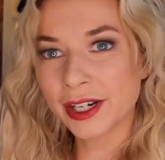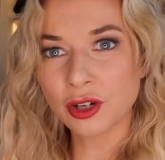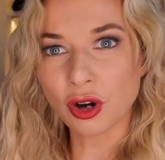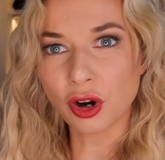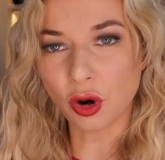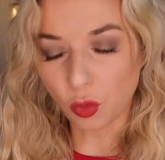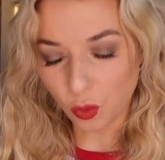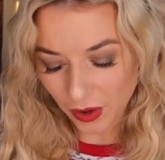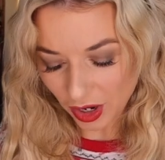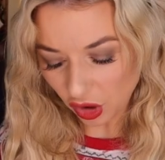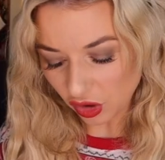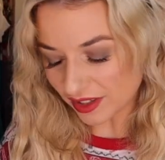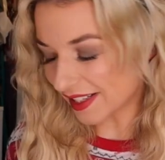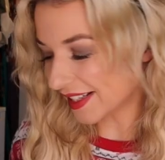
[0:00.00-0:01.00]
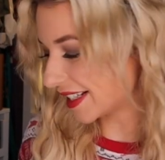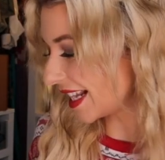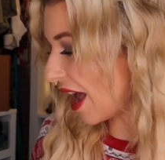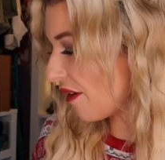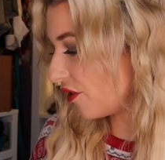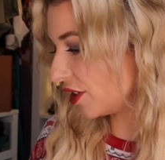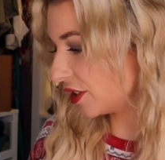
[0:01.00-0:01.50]
in all, we got
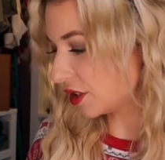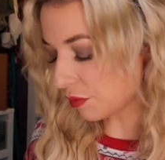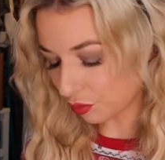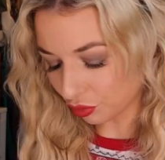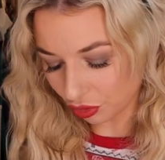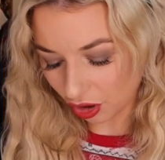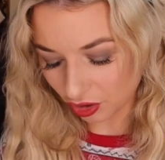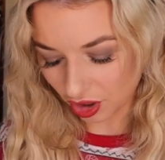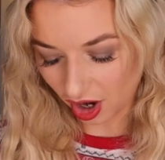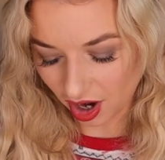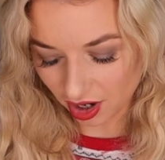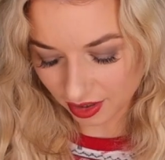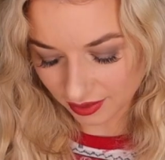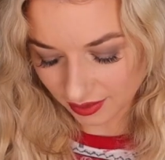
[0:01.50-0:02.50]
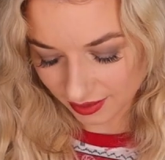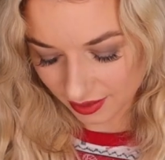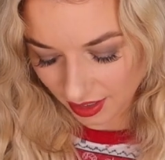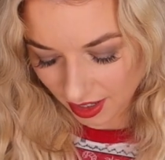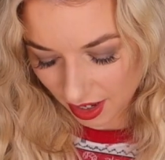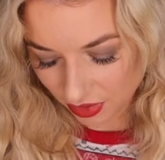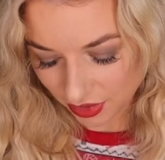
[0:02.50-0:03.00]
seven
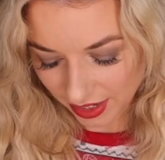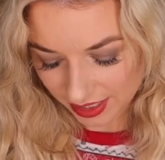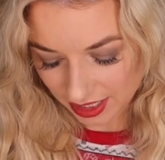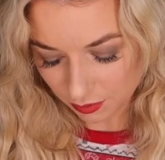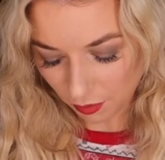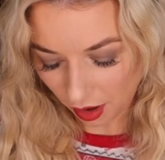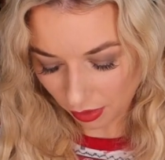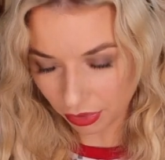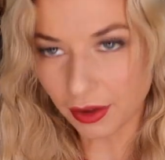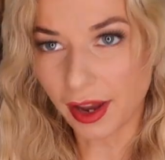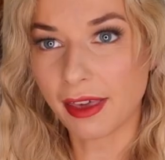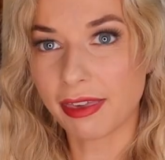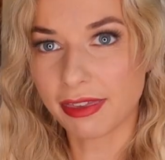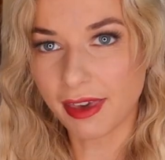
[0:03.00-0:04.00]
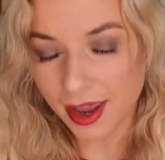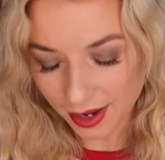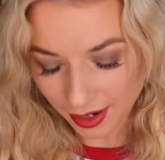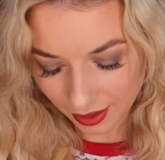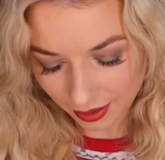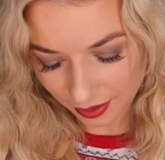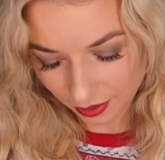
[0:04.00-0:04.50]
products this month, I think.
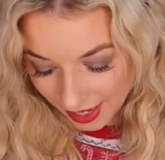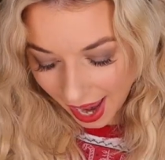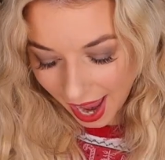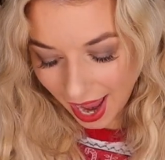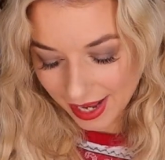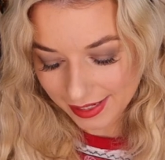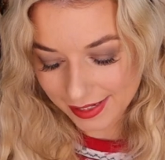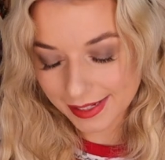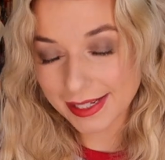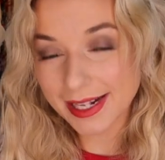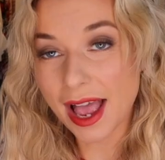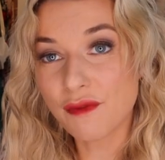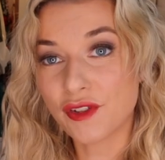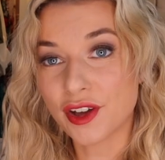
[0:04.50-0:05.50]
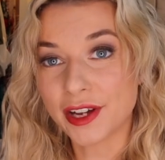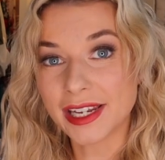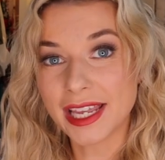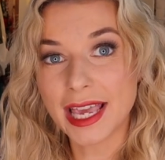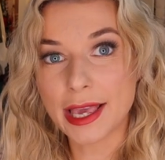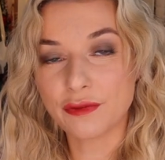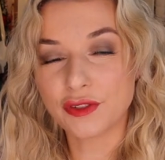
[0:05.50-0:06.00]
Yeah, seven
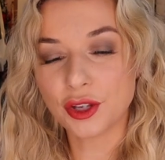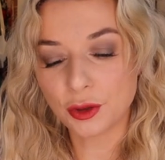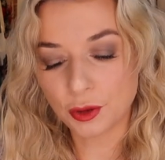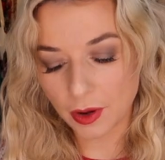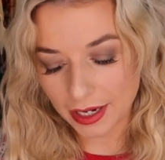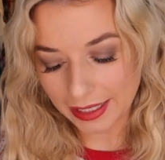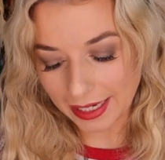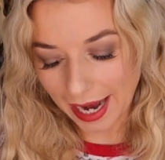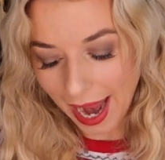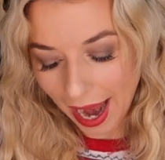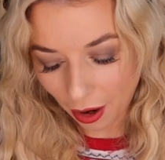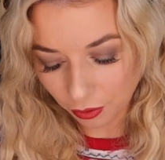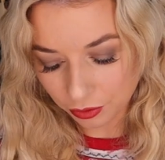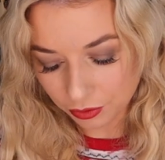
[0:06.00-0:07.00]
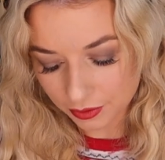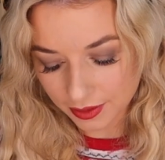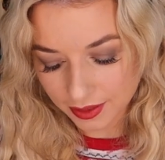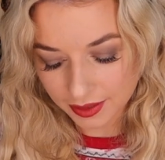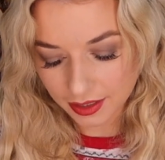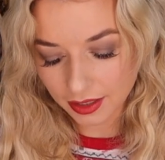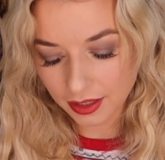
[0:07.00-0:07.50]
if you
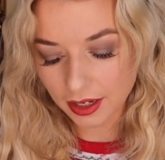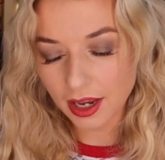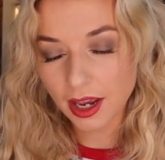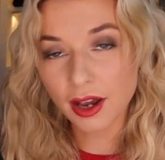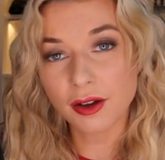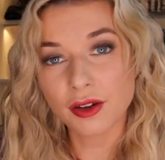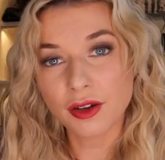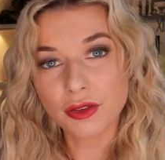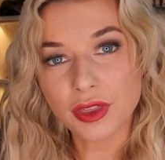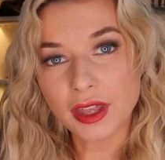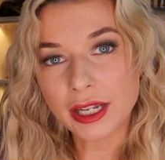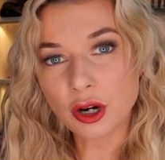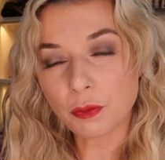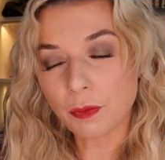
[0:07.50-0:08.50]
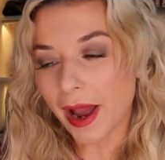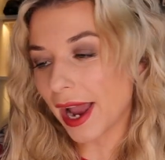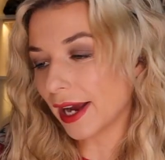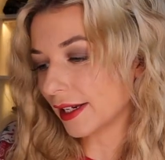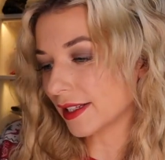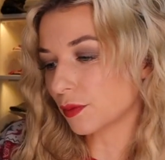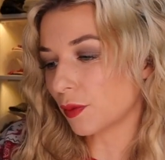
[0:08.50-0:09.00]
count the little
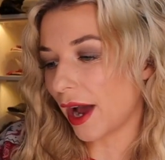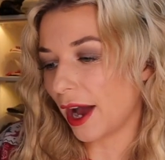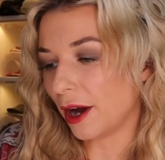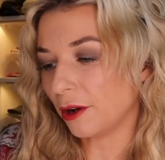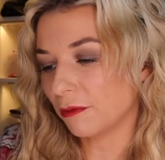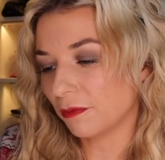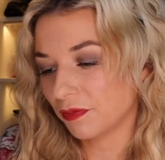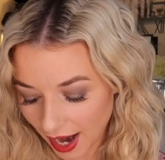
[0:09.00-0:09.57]
bag as well,